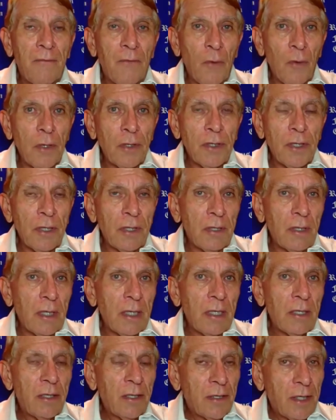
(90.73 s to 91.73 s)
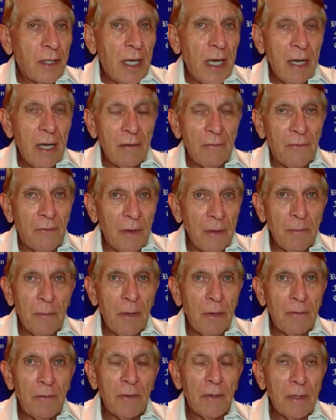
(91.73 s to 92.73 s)
unfortunately, just can't flip
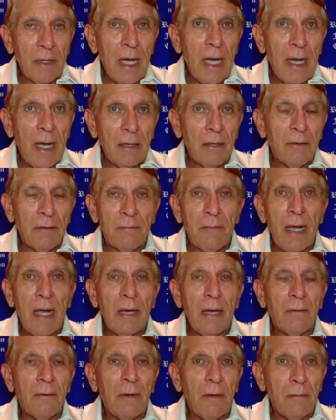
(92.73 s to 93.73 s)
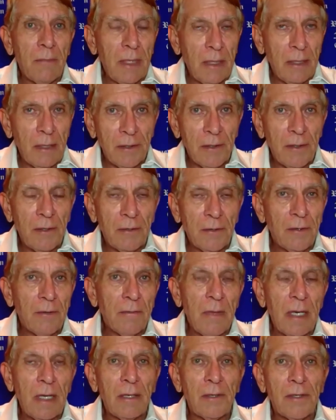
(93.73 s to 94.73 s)
over and die and go bankrupt because of the
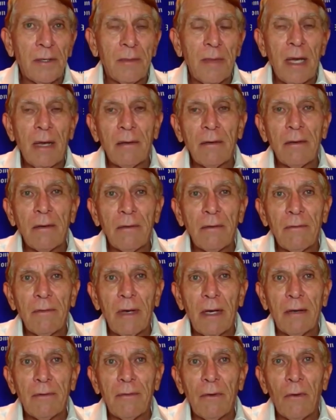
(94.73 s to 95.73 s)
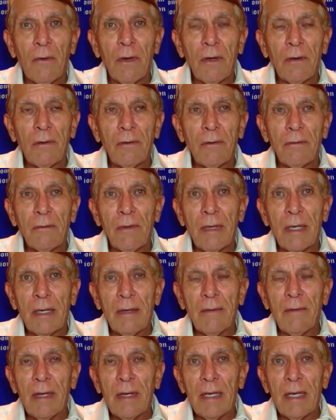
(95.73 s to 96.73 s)
tremendous amount of oil
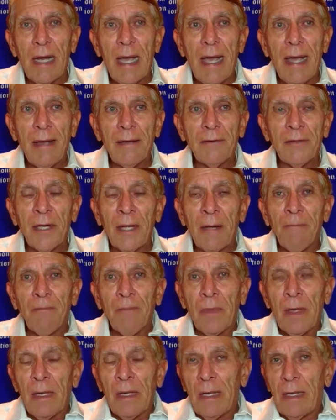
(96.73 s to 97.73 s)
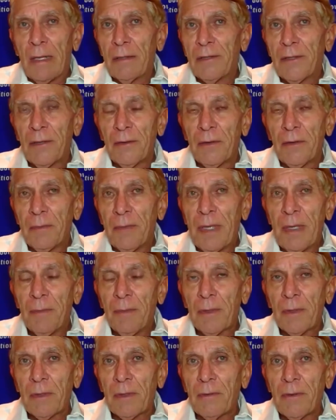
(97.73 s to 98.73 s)
that it has. So the
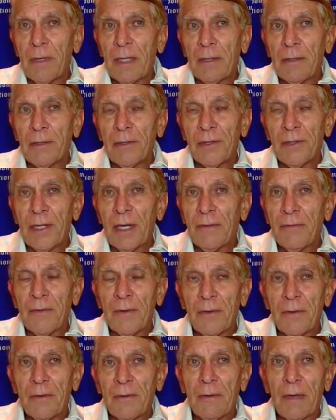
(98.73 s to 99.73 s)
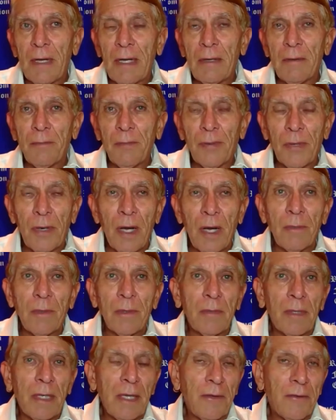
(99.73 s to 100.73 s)
people are going to suffer
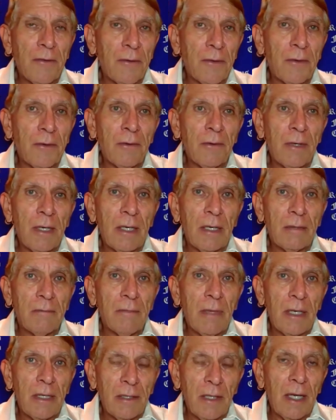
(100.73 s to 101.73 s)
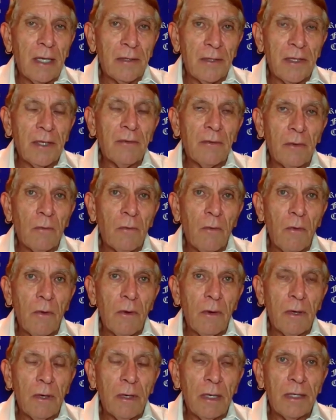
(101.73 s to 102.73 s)
probably through a civil
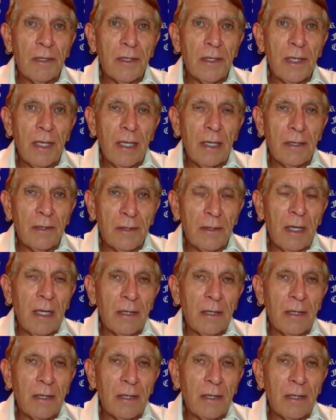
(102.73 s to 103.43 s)
war is